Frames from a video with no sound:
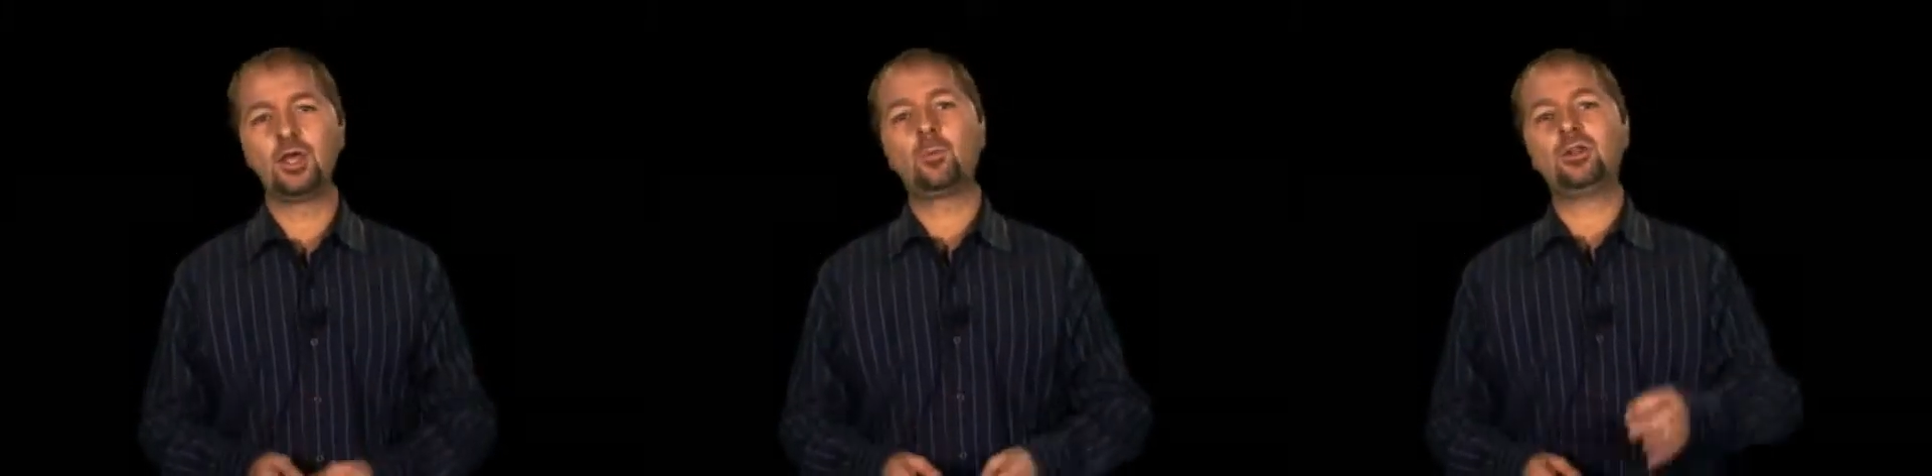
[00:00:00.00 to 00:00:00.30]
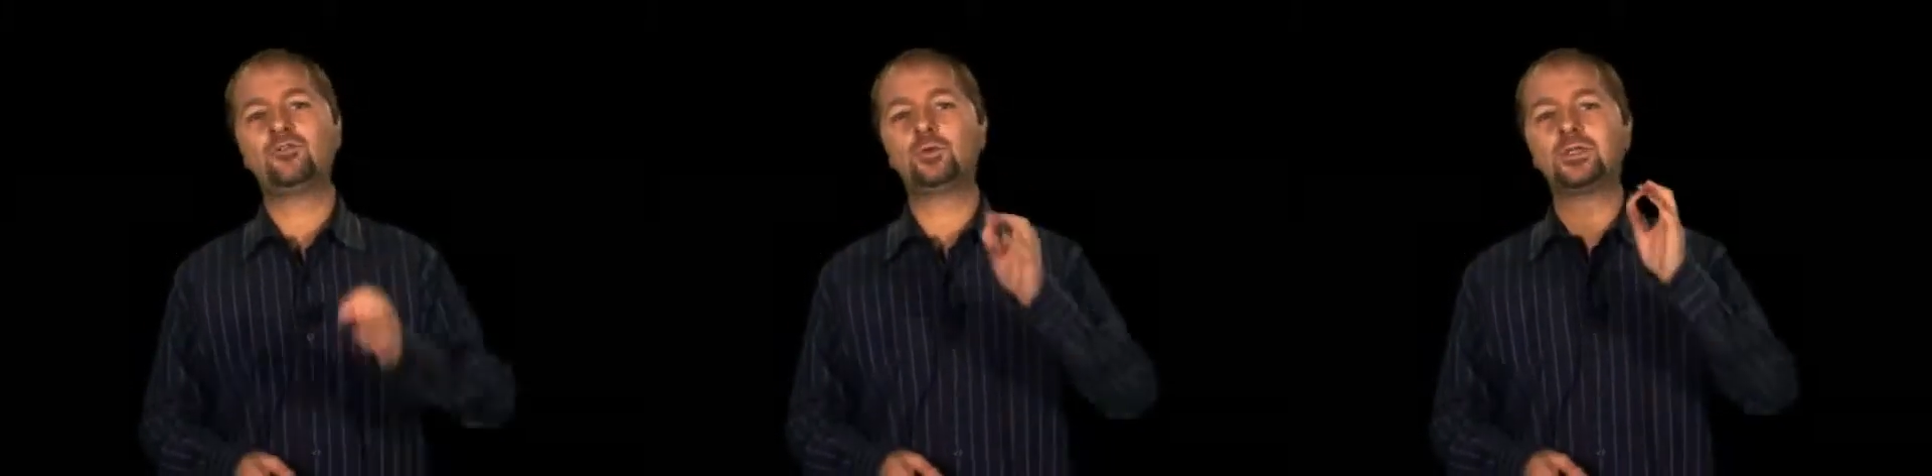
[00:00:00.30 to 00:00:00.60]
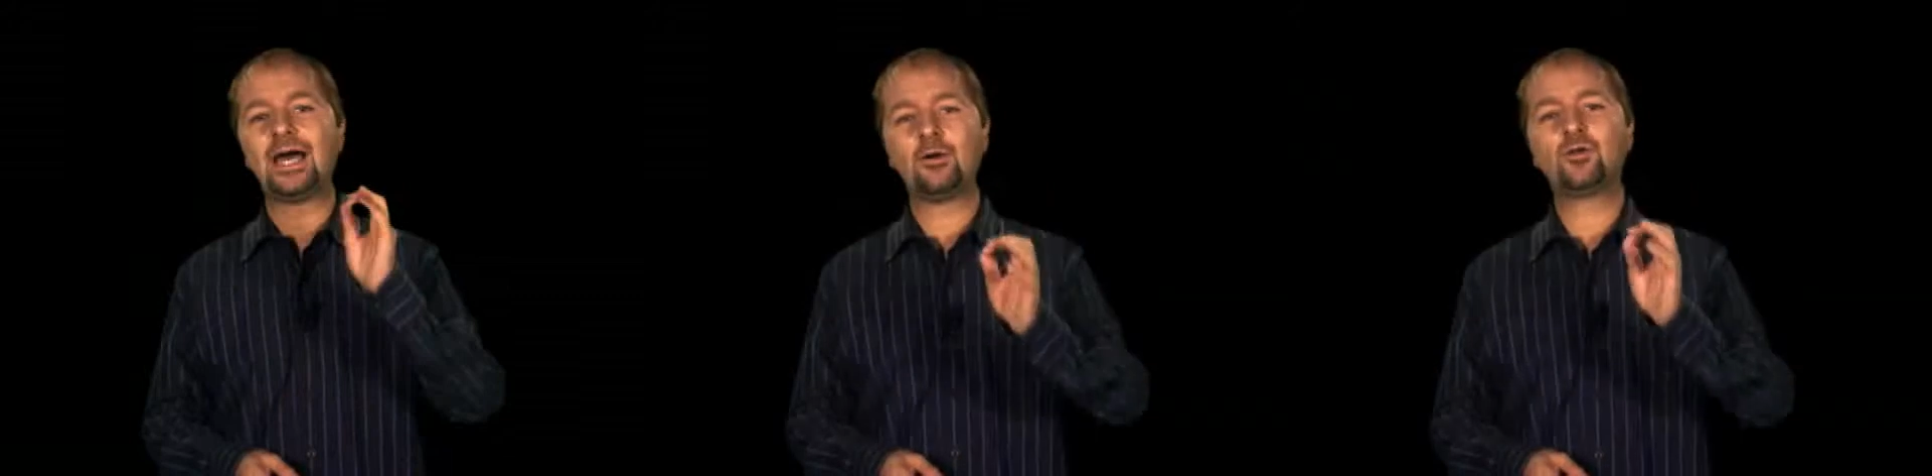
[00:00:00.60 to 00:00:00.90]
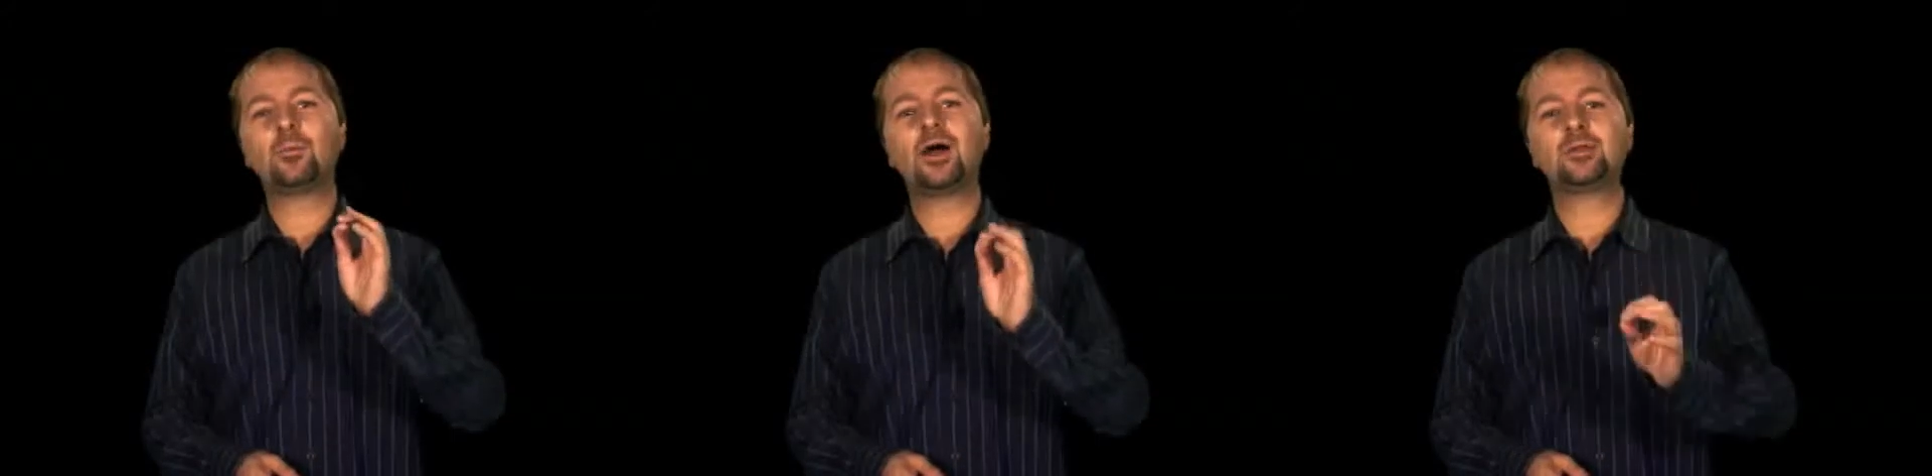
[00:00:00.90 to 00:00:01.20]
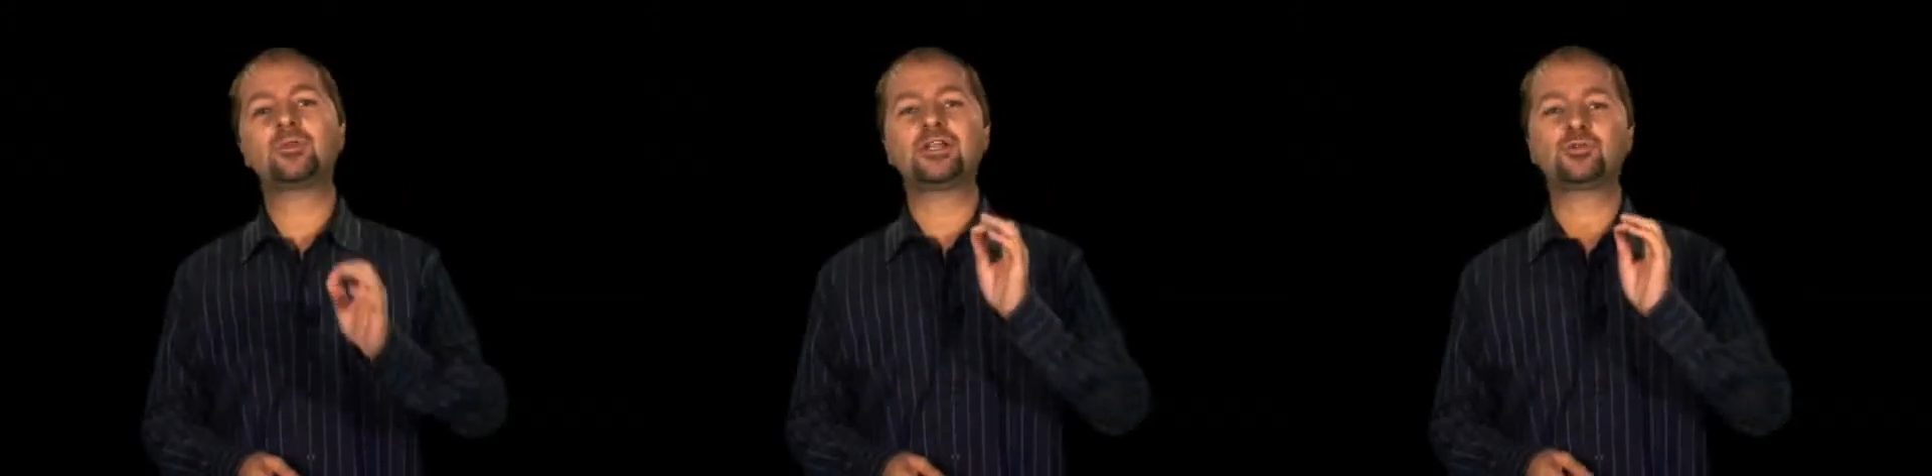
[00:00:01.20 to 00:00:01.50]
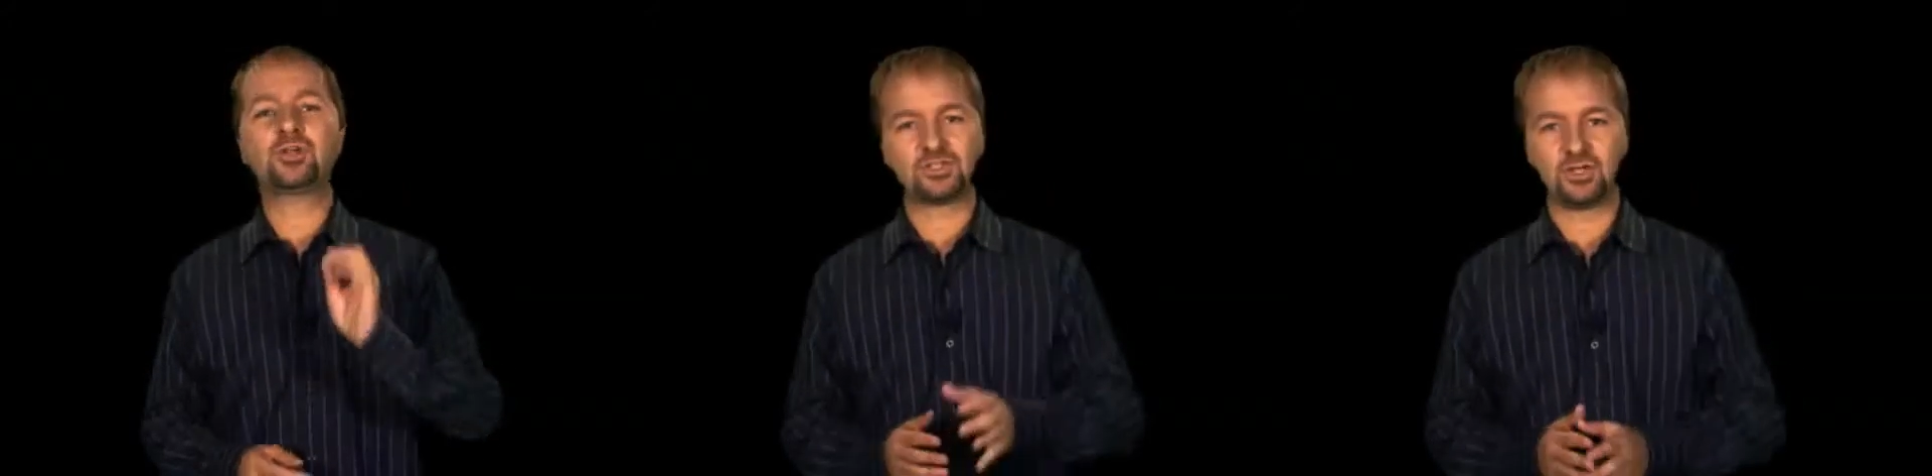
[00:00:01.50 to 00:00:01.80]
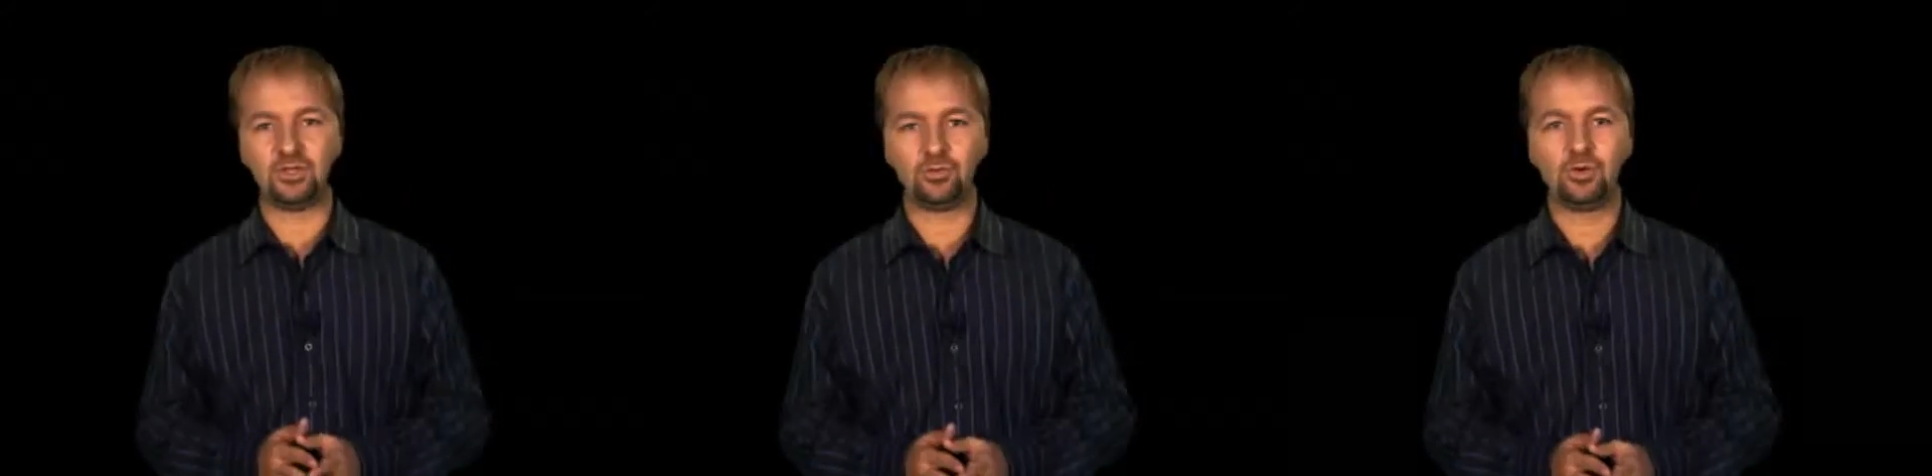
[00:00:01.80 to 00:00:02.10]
but if you allow your mind to play tricks on you,